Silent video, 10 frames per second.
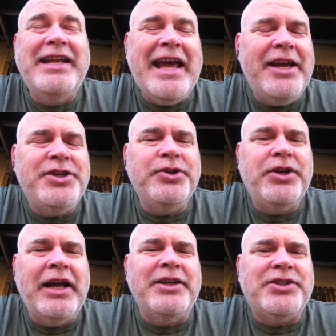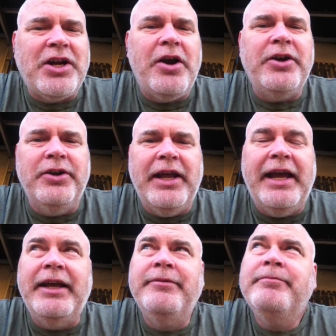today, as you kind of start your
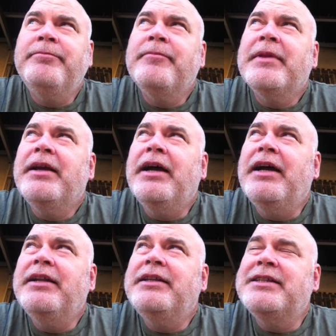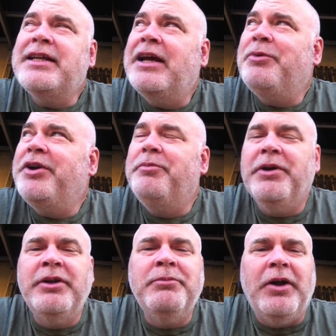day, decide what your
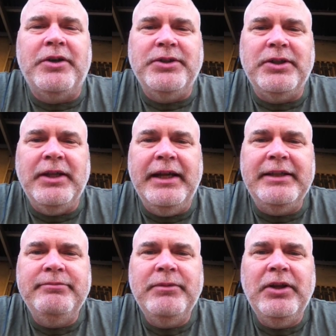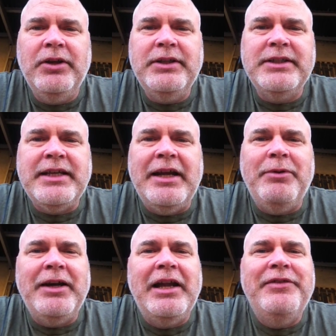building blocks look like. Decide
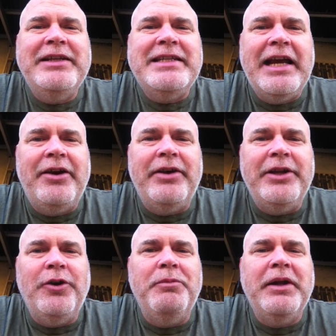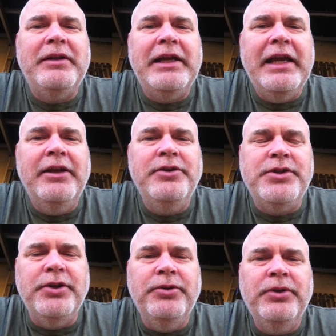what kind of integrity you're building
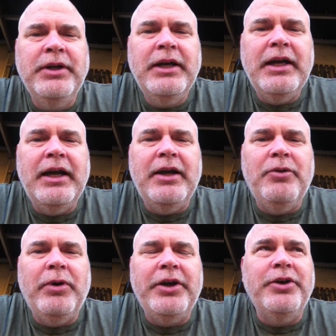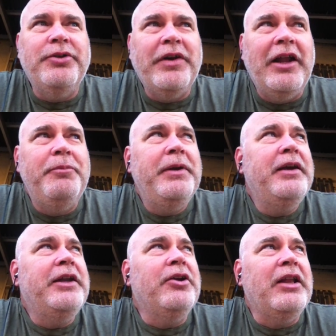into what you're
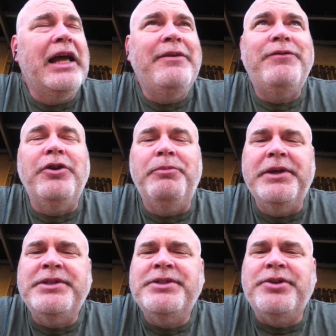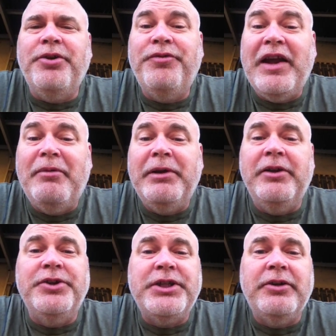developing in your life, in your business, in your family,
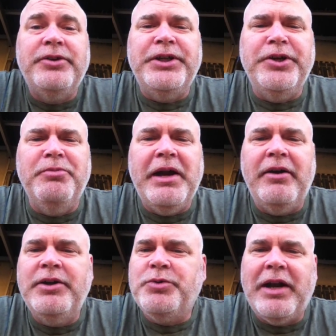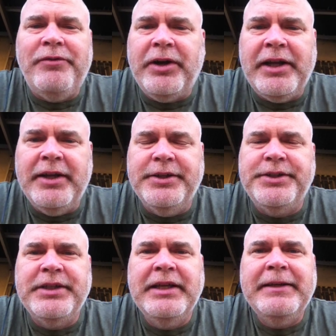in your children, in your marriage, whatever it is.